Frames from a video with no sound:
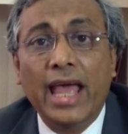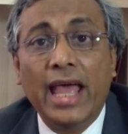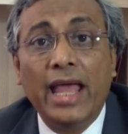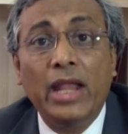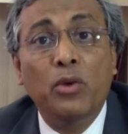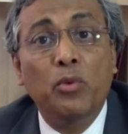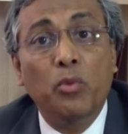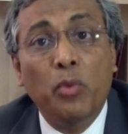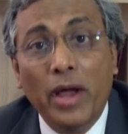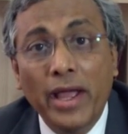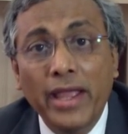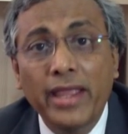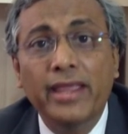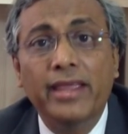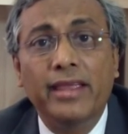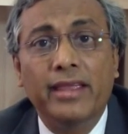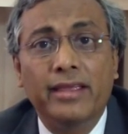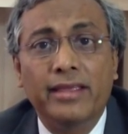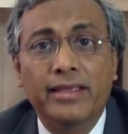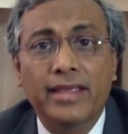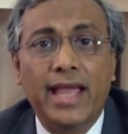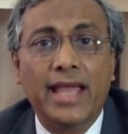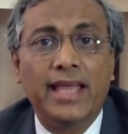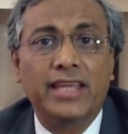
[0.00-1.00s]
and why
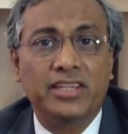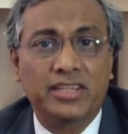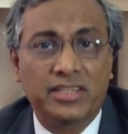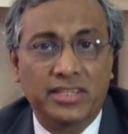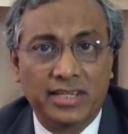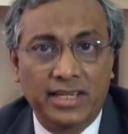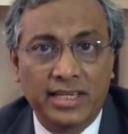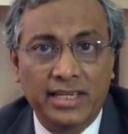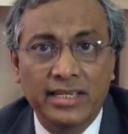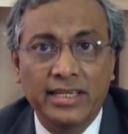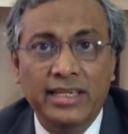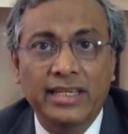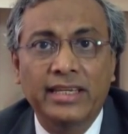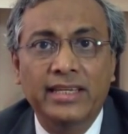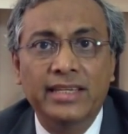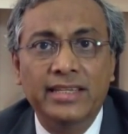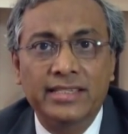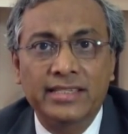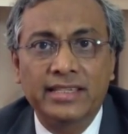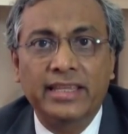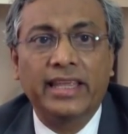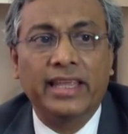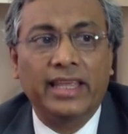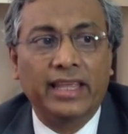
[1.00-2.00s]
cash indeed
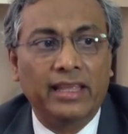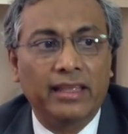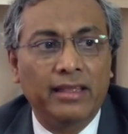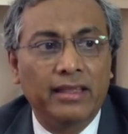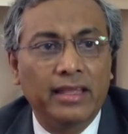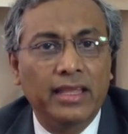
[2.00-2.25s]
is king.